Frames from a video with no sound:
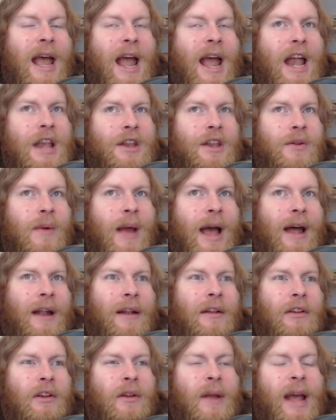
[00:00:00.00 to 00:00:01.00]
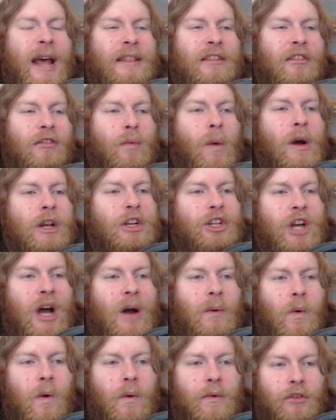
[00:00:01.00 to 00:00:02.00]
and you had you had this one
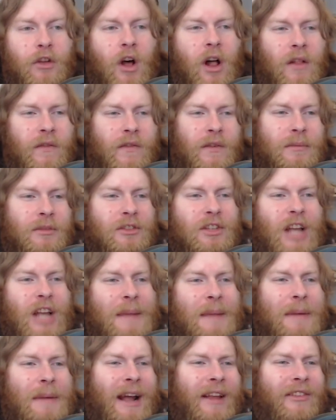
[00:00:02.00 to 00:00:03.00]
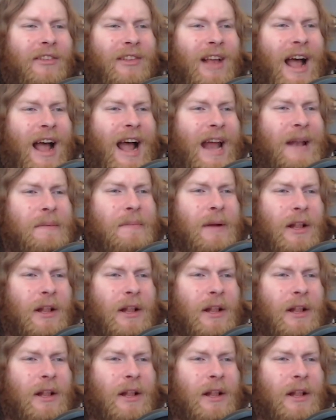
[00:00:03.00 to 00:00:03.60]
shot where it was all of them side by side,